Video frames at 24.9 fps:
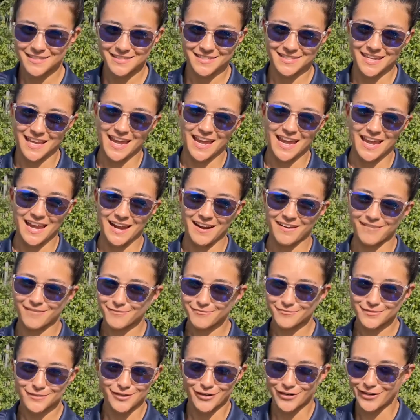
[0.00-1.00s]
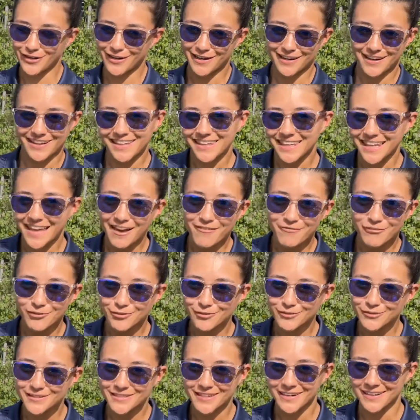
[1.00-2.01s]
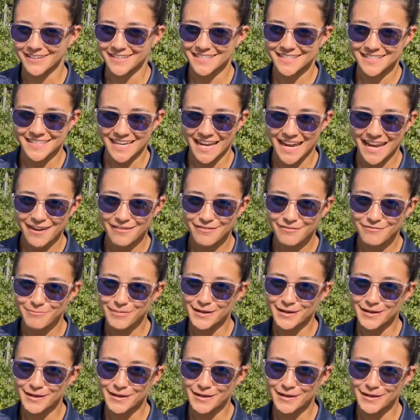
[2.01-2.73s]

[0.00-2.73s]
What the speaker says: saying certain levels are safe,